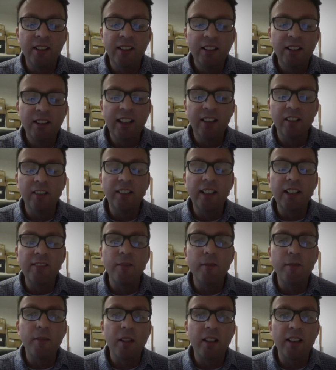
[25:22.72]
guilt is
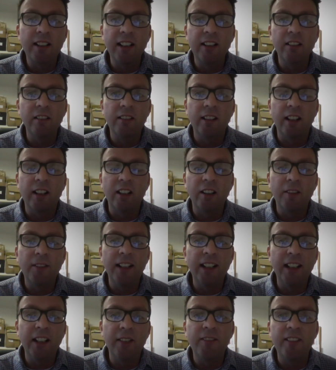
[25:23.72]
from the word gilder, a
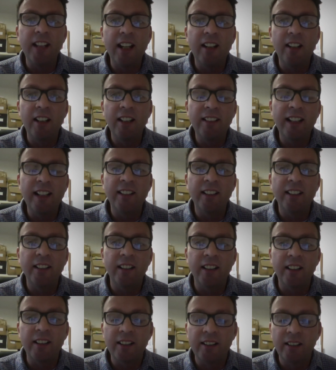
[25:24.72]
feeling of debt,
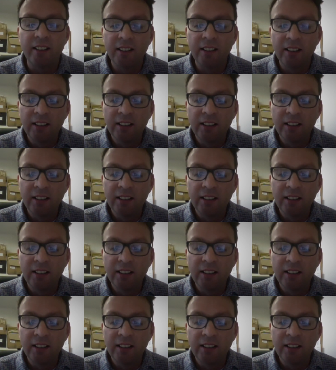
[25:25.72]
indebtedness.